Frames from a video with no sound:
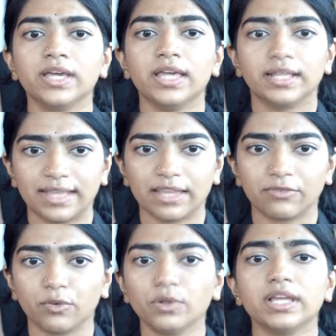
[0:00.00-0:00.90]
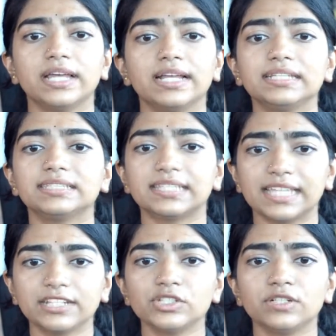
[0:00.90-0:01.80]
Therefore, it is
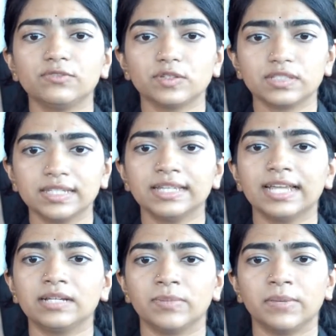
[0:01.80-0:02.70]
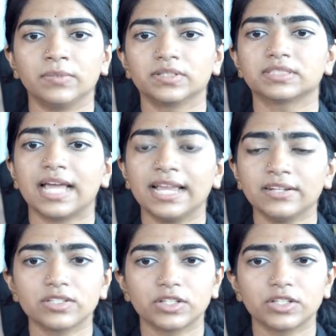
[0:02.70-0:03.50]
essential for syndicate members and research